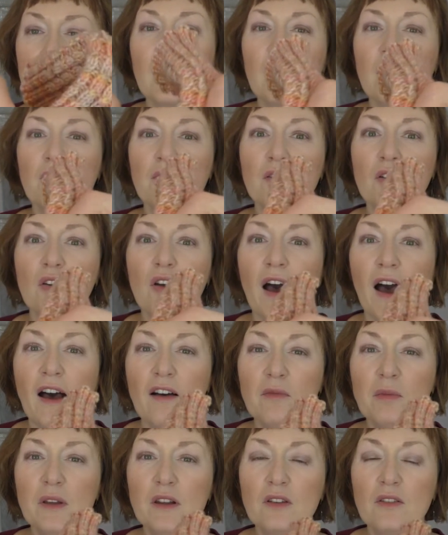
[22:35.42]
If you
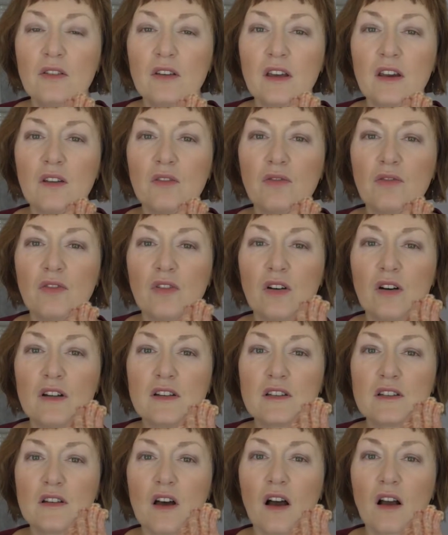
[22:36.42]
have been looking for a
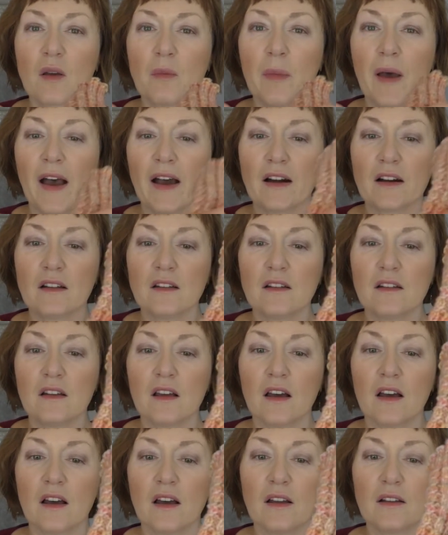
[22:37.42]
sock pattern
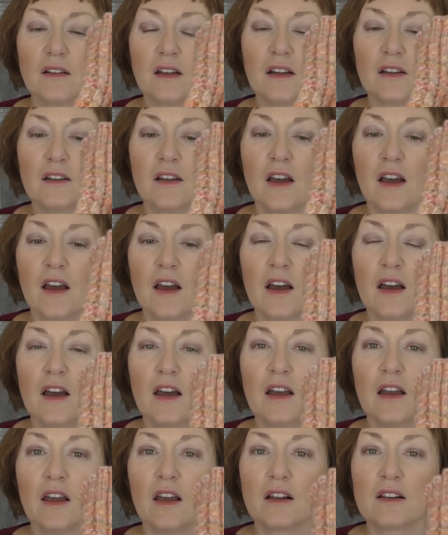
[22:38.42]
that
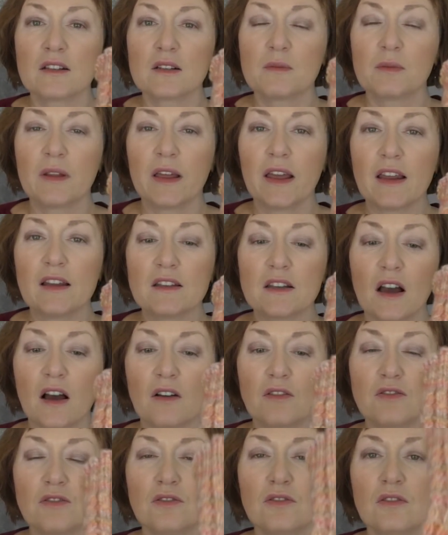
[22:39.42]
explains
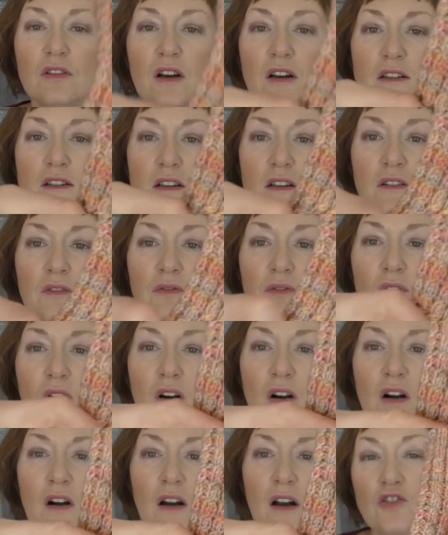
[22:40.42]
how to do gusset
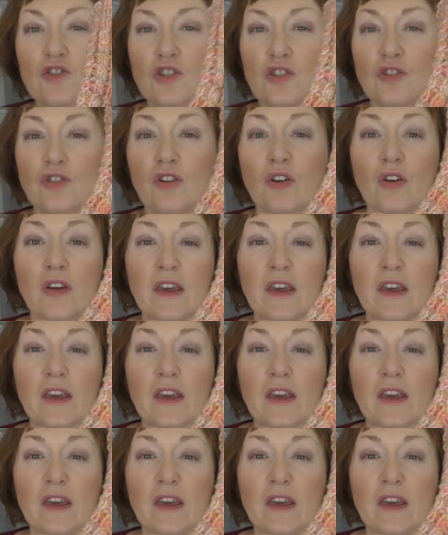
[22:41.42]
for short row